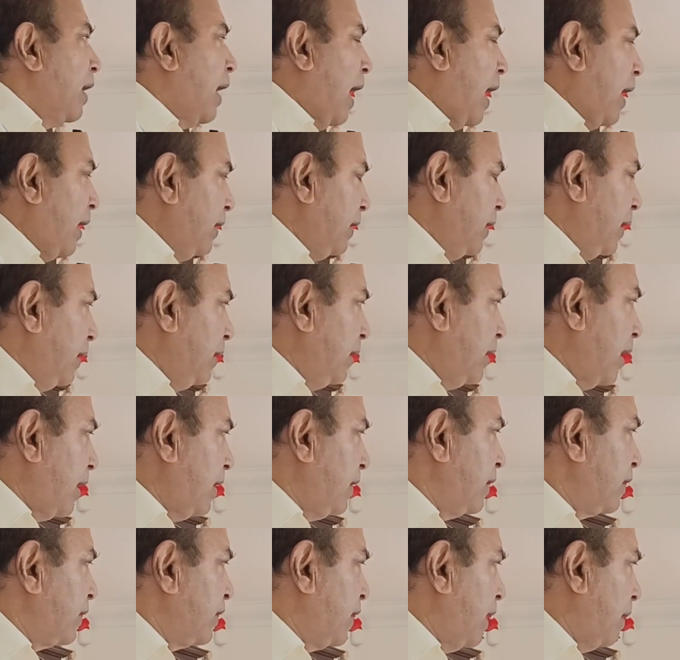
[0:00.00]
And then there
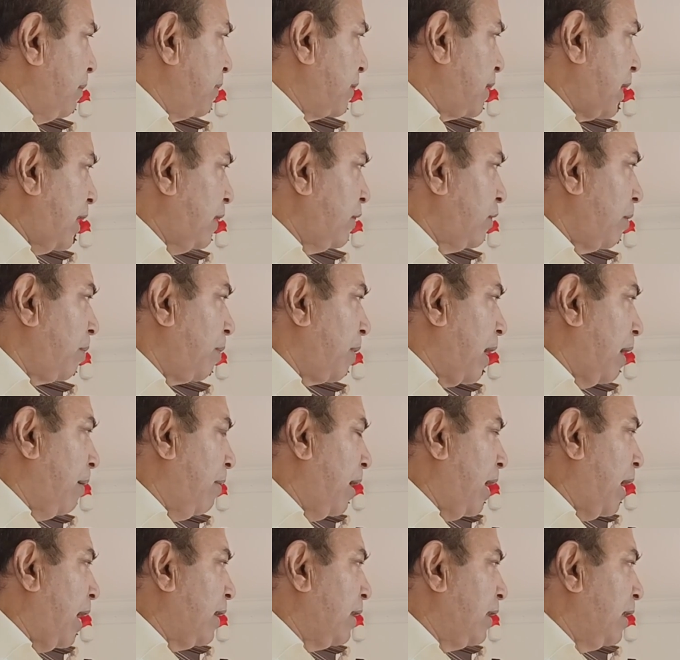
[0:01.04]
is the same size of
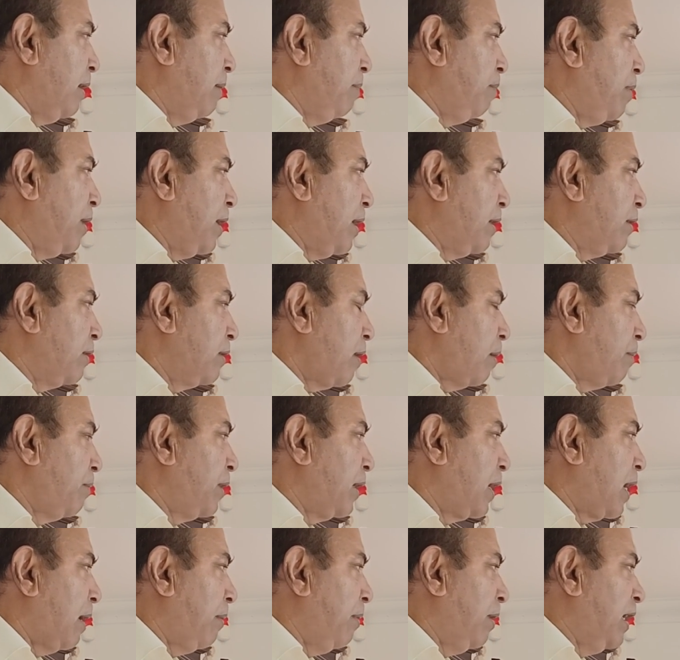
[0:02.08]
cable, and the impedance of the
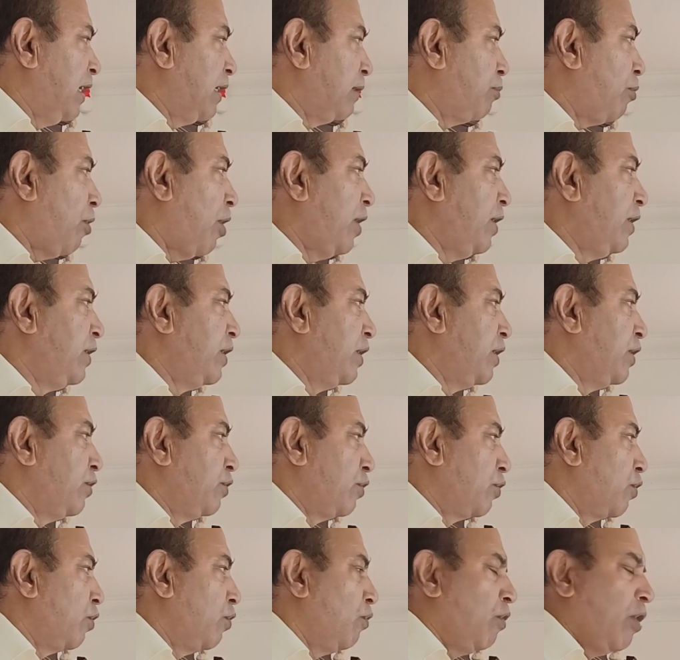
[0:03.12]
cable is
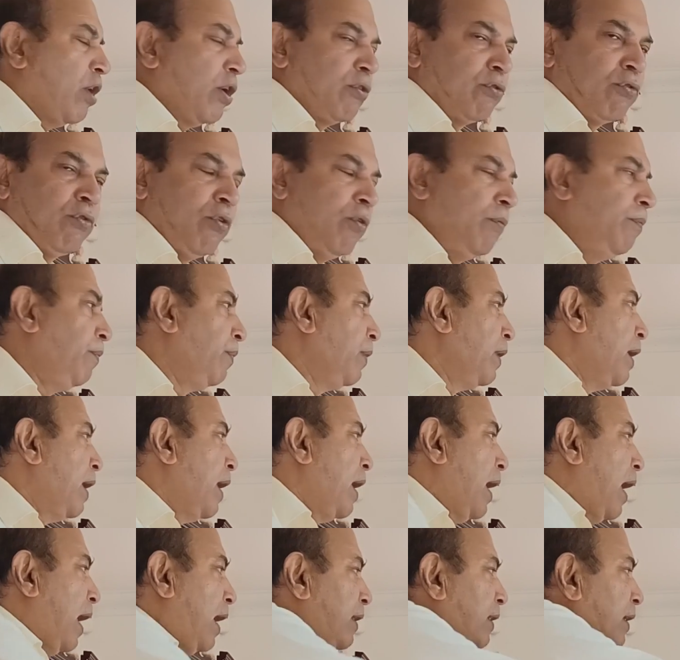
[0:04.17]
0.001 ohm,
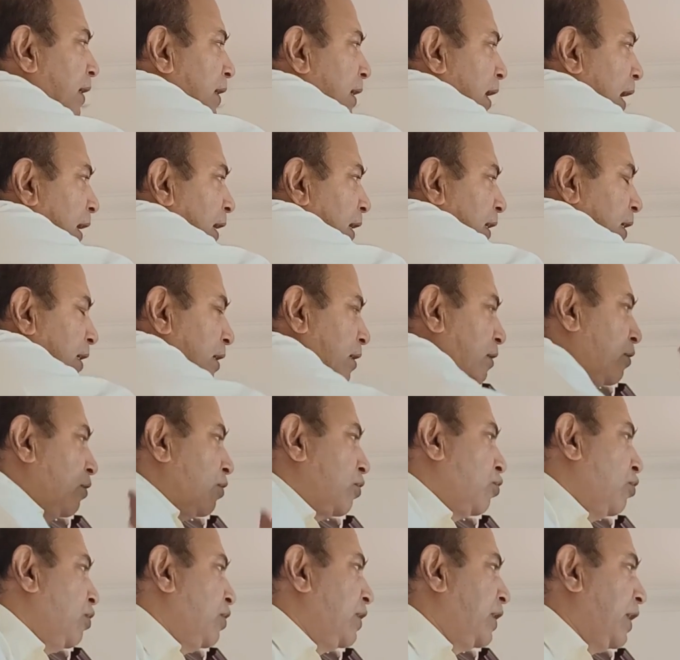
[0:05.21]
and then connected to the
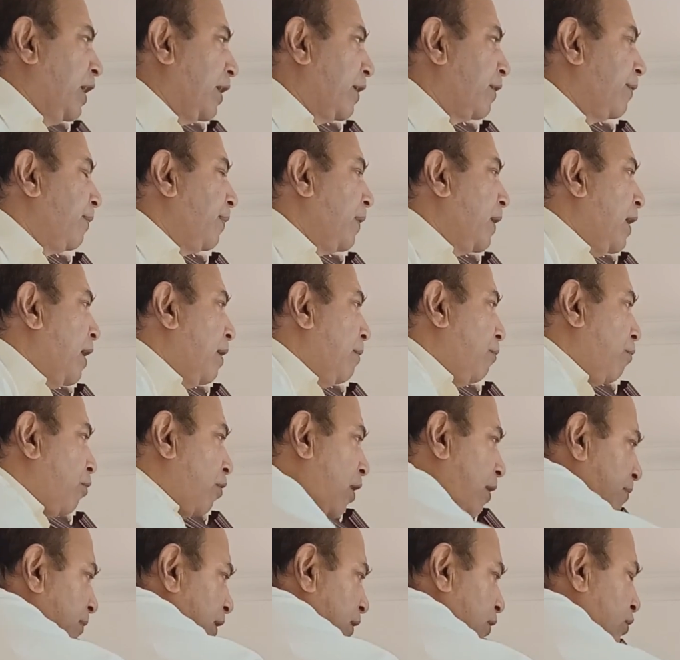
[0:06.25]
switch gear.
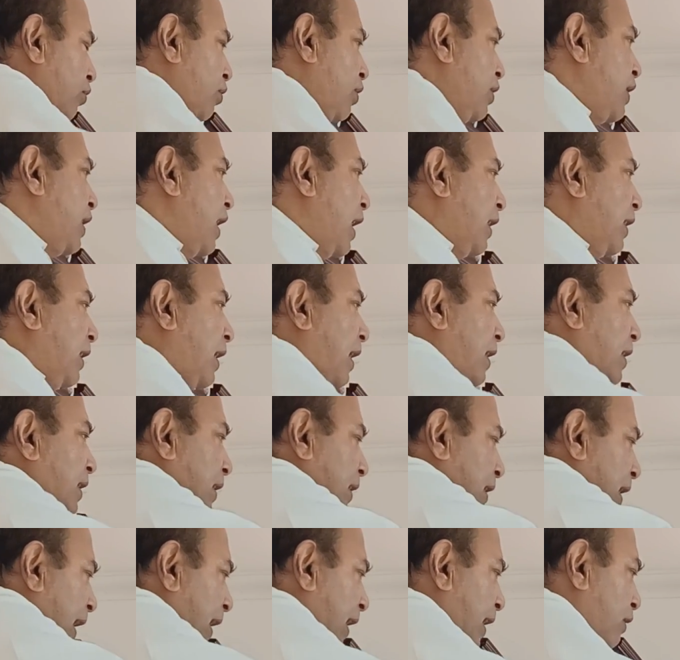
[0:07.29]
From the switch gear there is a
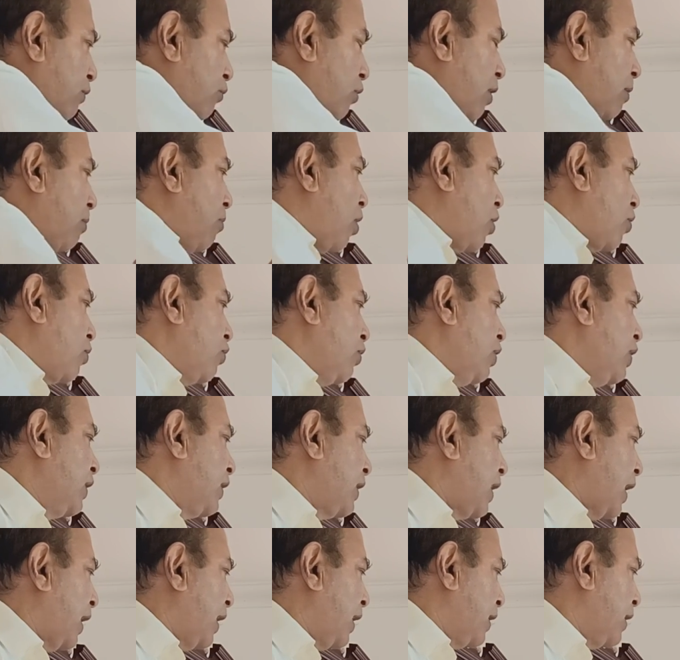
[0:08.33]
direct one motor is
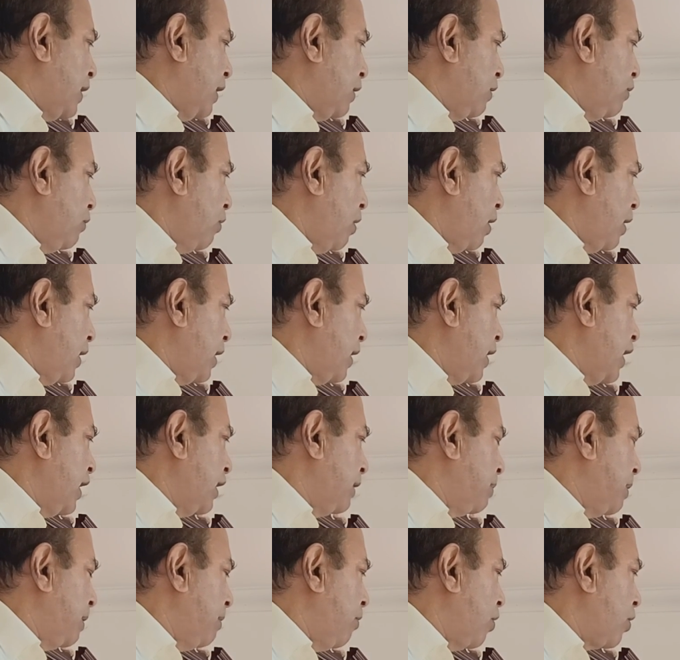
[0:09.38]
connected, 200
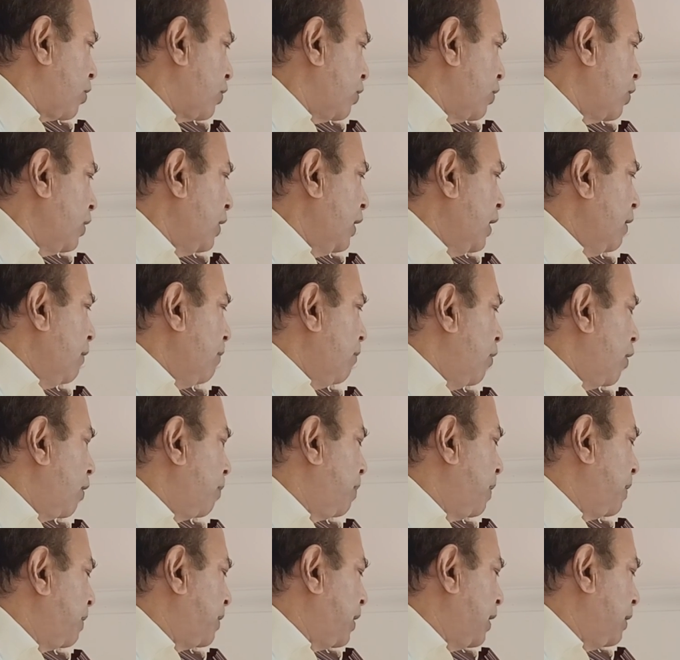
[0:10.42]
HP motor,
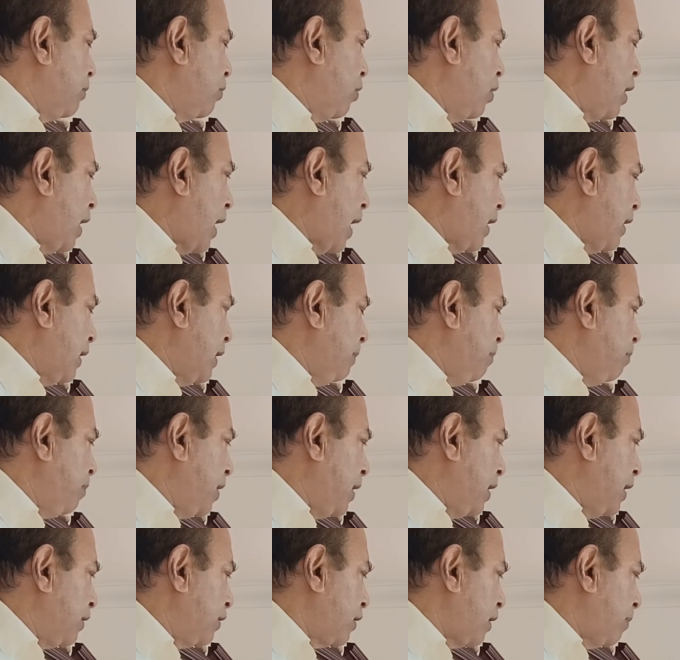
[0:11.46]
415 volt, and
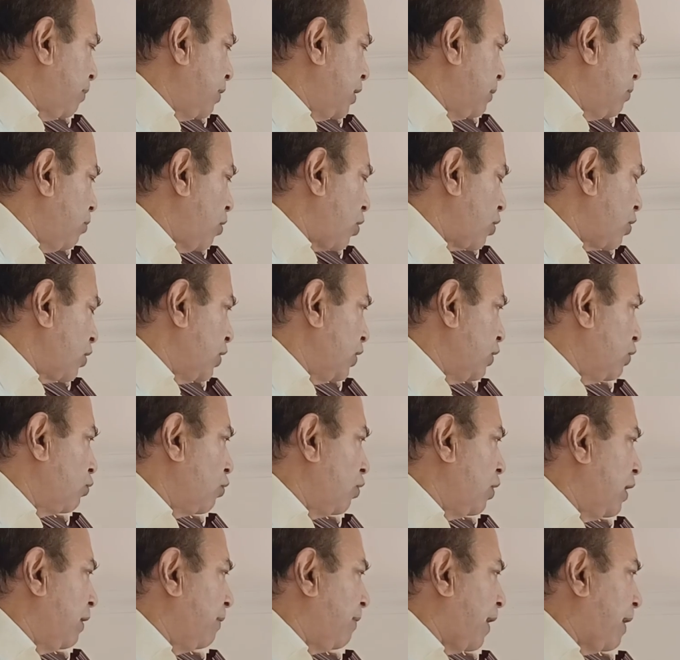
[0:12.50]
impedance of this motor is
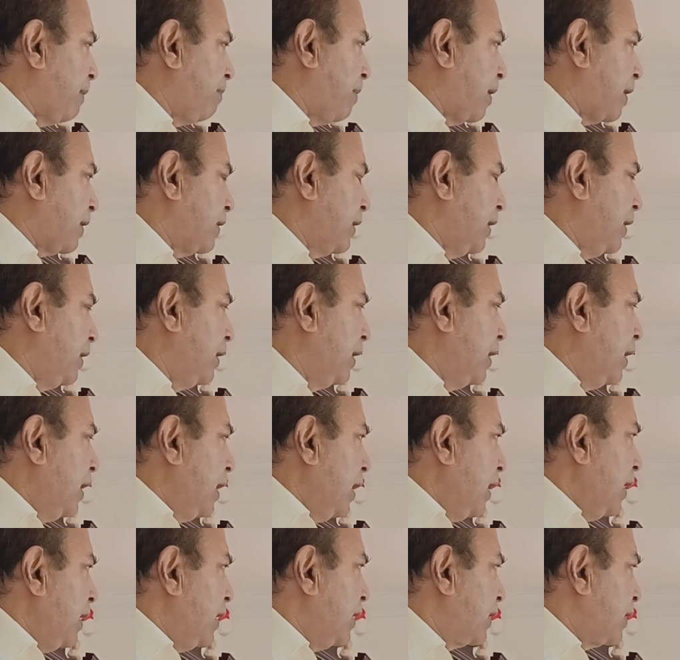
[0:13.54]
25%.
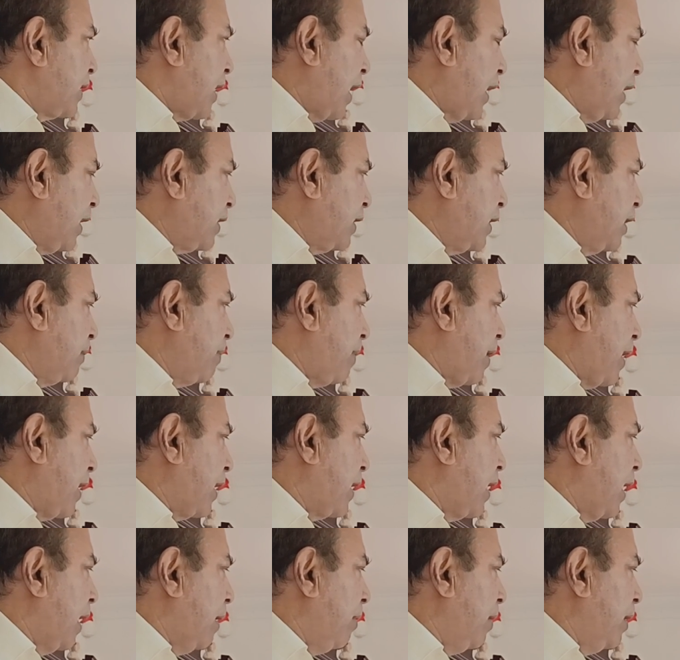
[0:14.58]
It is connected by
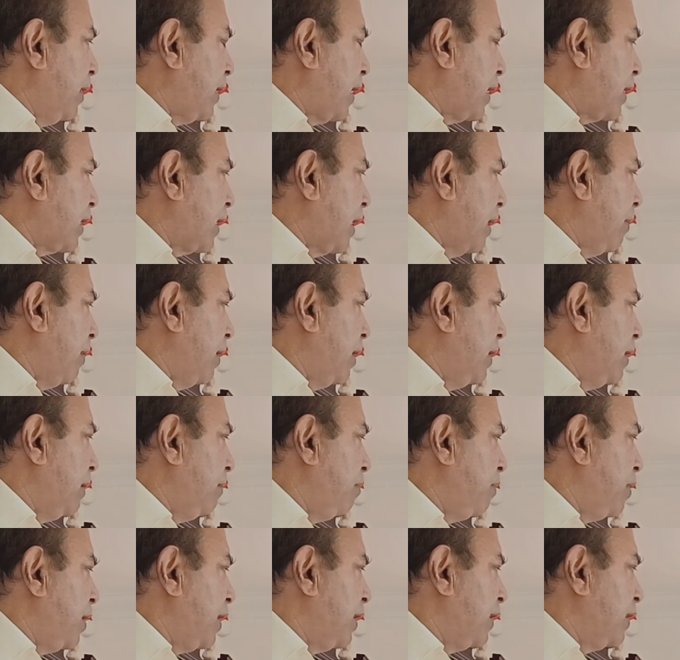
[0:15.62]
a cable. That cable
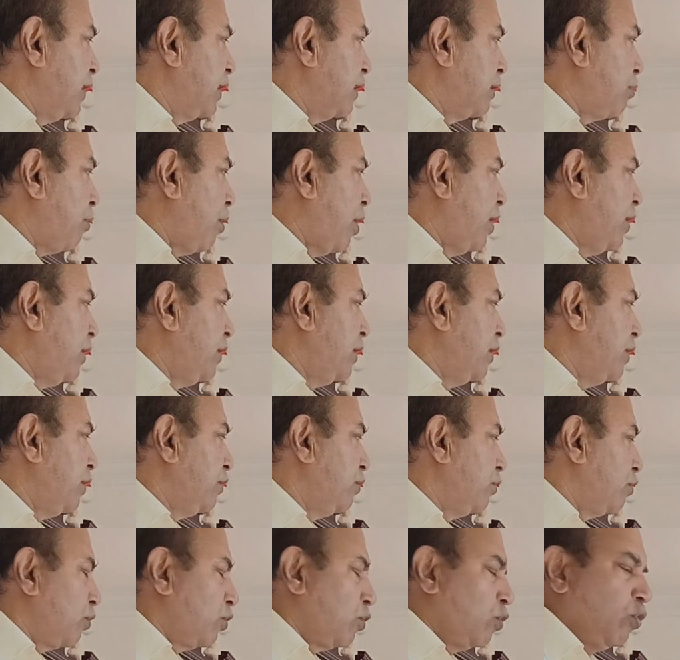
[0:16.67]
impedance is
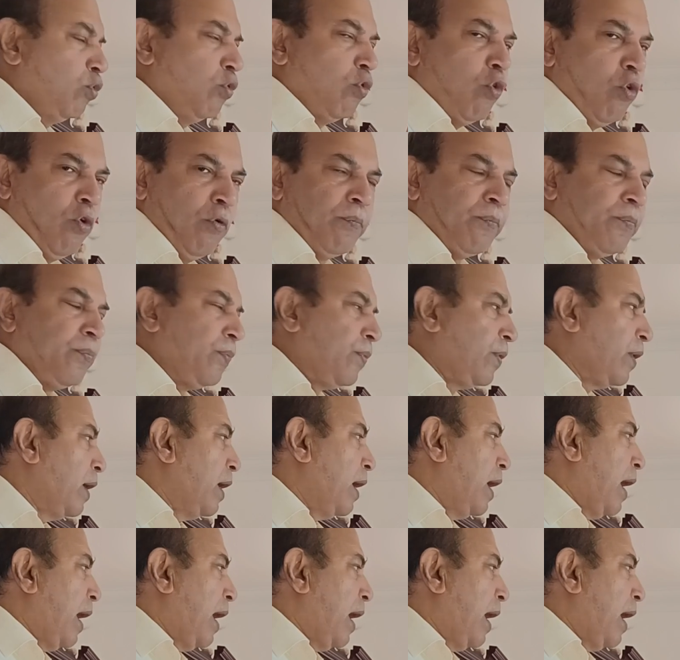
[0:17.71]
0.002 ohm.